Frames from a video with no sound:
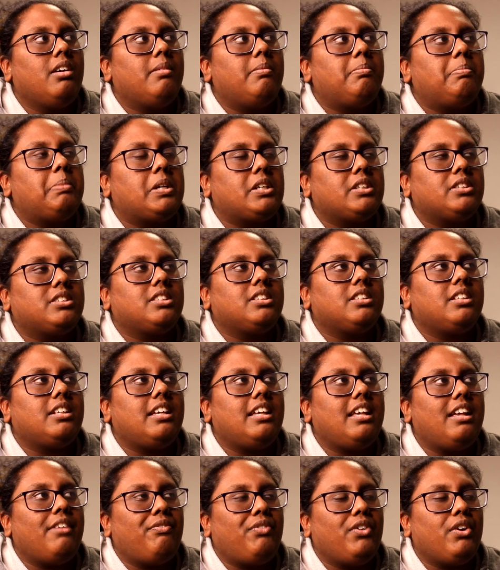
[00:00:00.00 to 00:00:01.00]
because
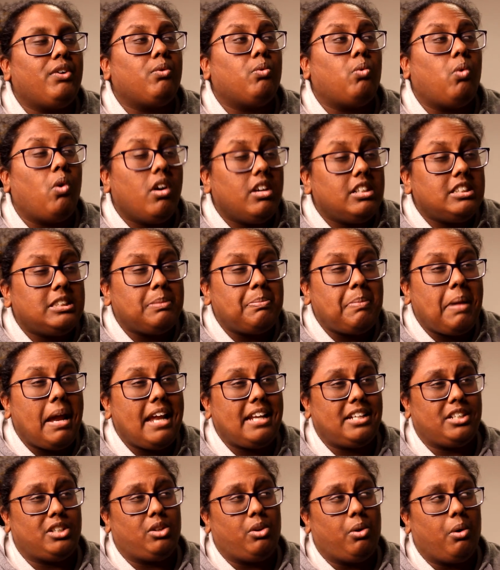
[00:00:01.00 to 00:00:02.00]
if it was
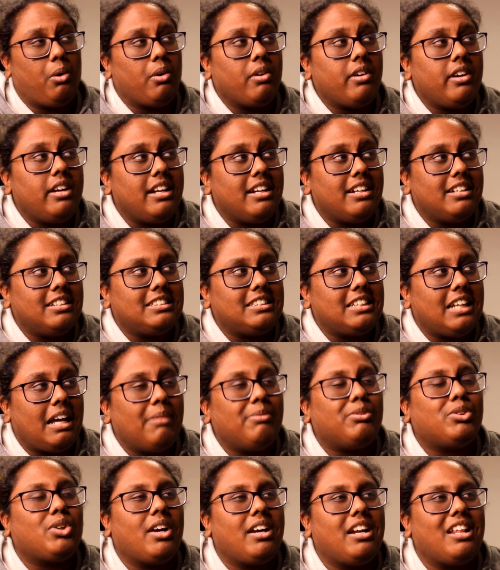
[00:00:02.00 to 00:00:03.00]
Mandalorians,
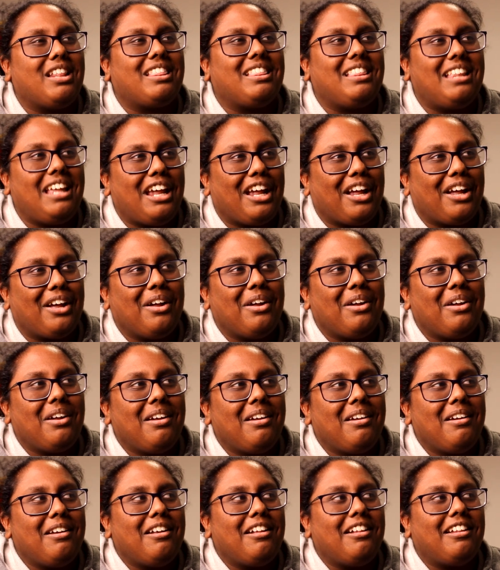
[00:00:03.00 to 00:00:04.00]
I'm trying to think,
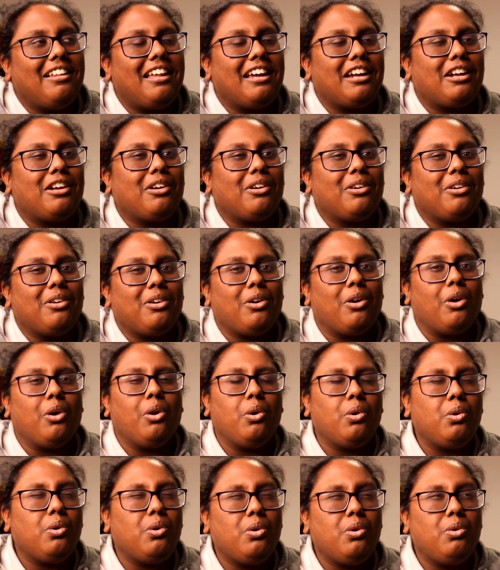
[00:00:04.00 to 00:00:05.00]
like
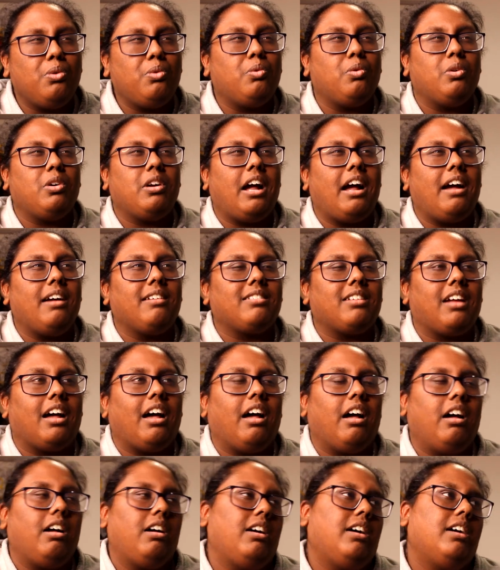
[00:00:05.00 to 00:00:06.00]
who.
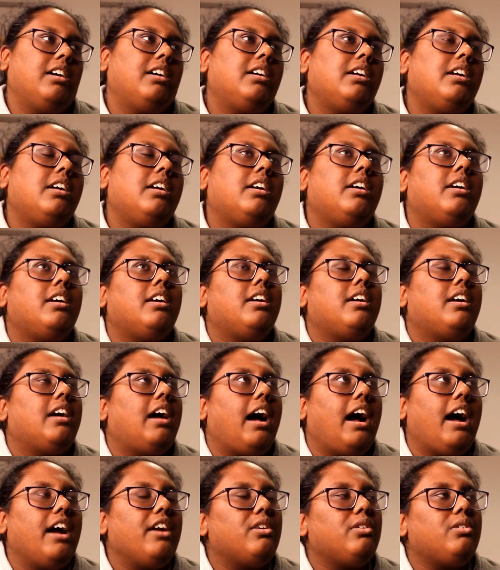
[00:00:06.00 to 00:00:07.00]
Uh,
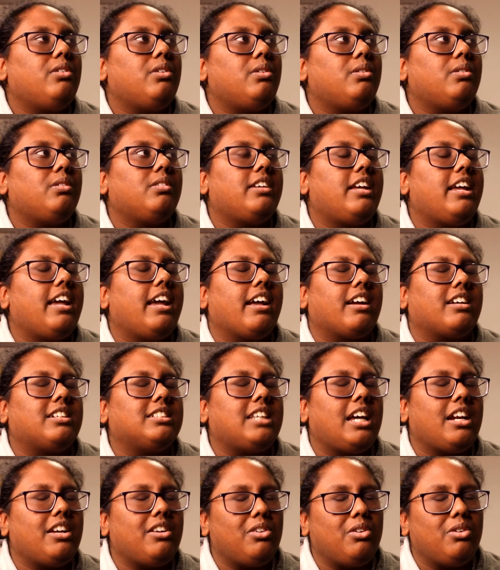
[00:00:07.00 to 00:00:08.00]
I don't know, yeah,
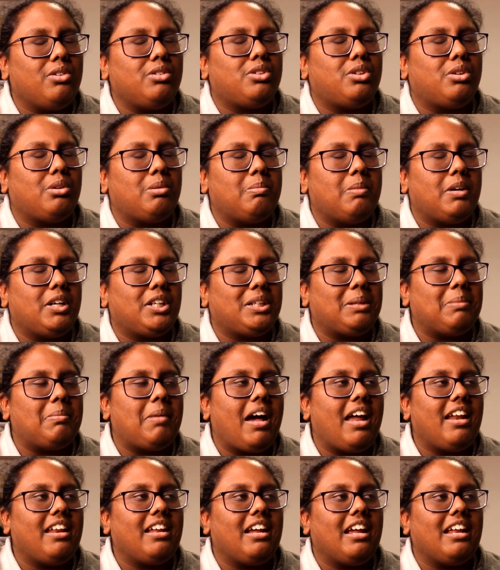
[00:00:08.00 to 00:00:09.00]
because I don't know too much
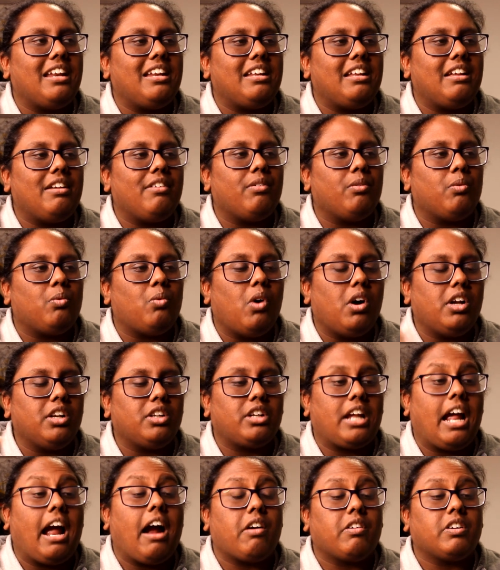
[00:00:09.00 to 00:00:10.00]
about it and if,
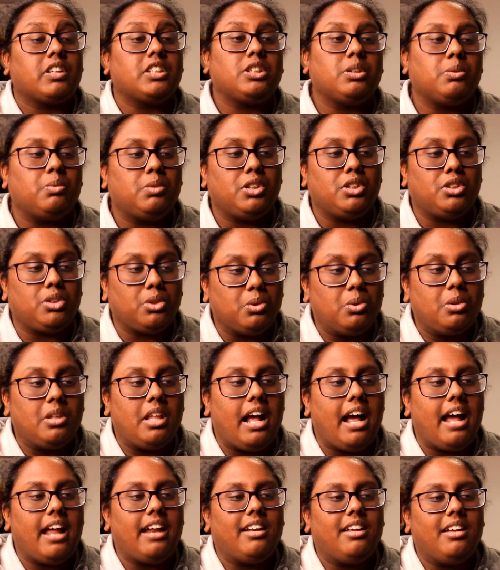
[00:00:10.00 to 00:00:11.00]
what character would do
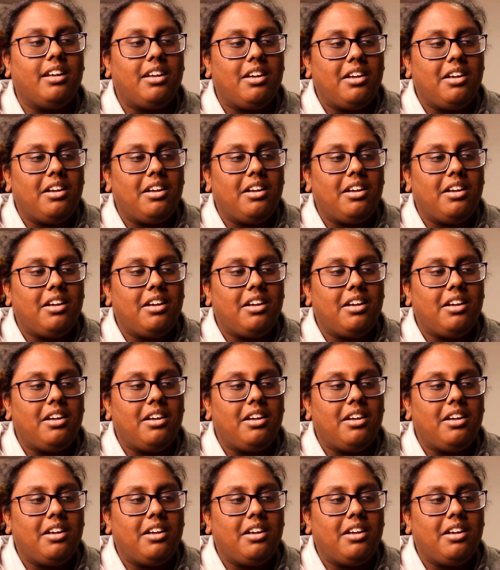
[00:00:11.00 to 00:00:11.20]
that